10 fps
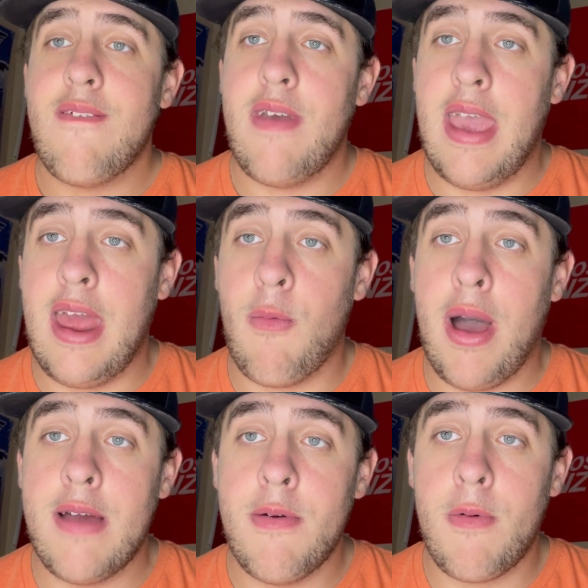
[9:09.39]
And
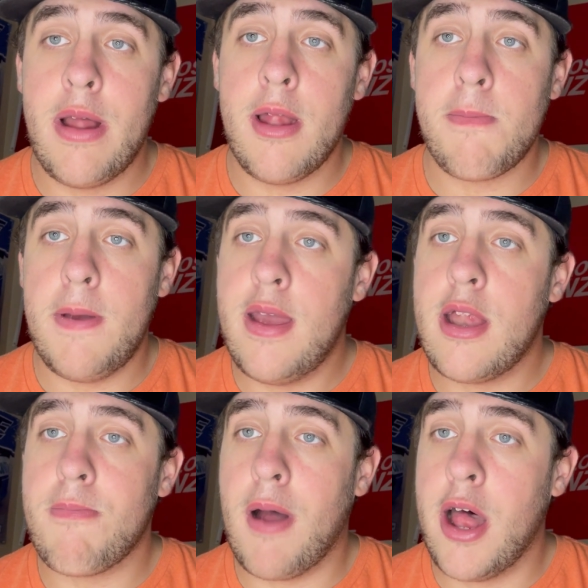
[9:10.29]
while everyone else pits
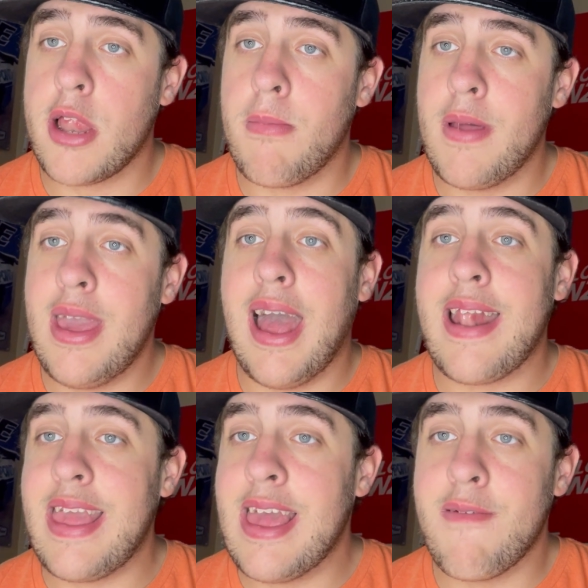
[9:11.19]
possibly at
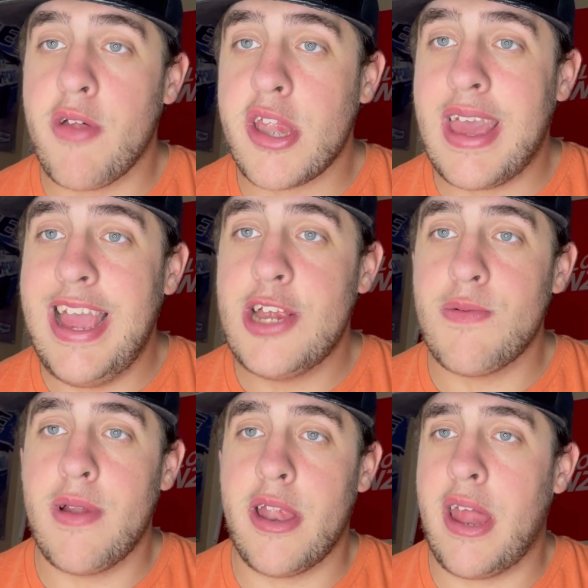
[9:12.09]
the end of a stage,
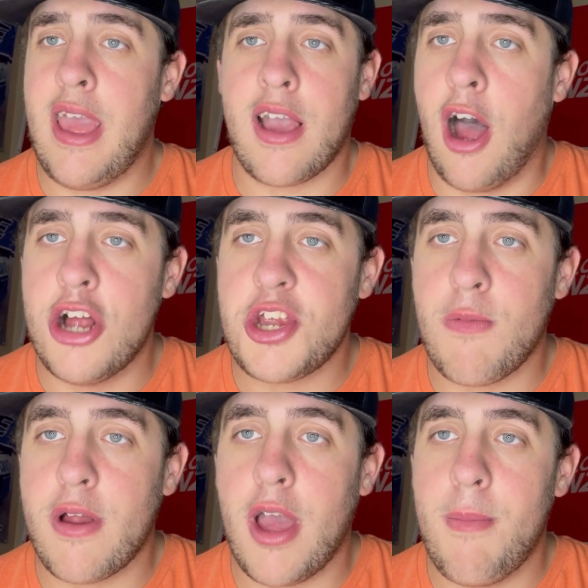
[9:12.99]
when say a caution
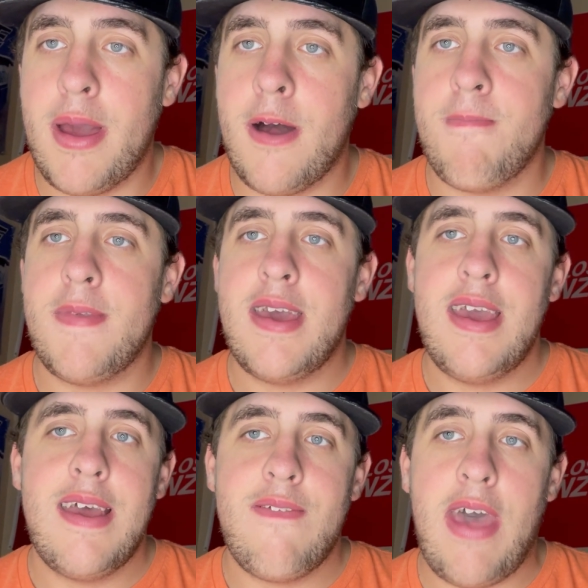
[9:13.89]
were to come out,
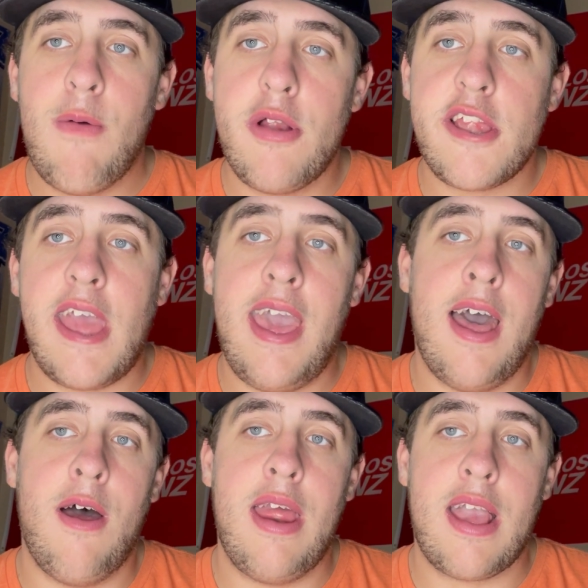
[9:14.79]
they would stay
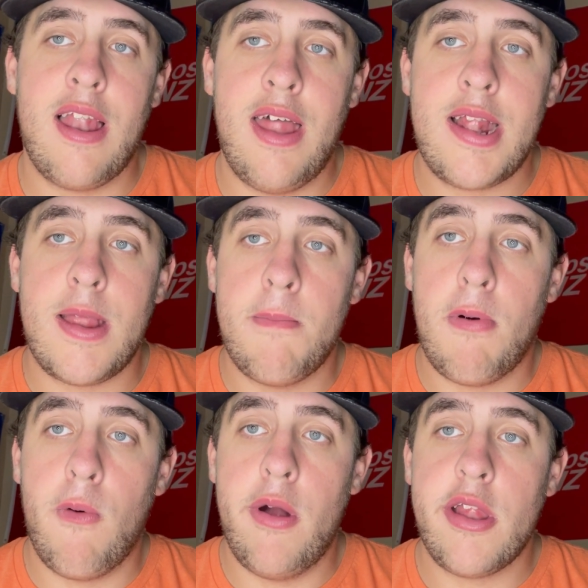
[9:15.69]
out and collect them
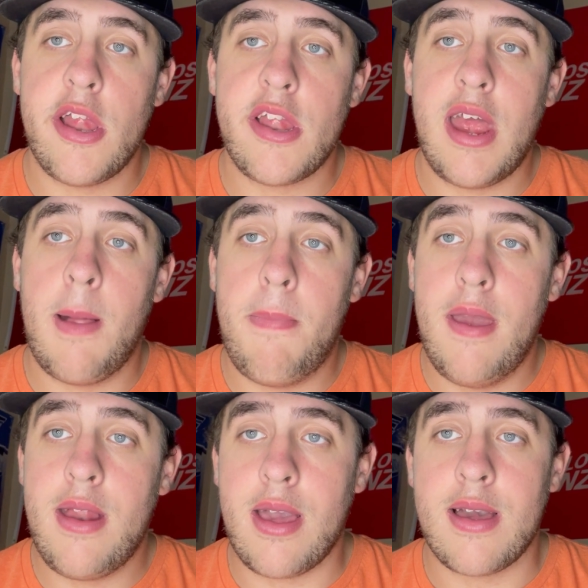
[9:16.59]
points instead of
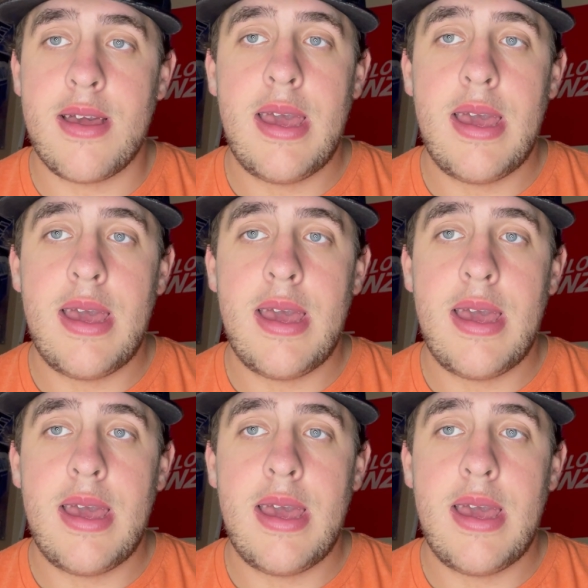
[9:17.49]
pitting.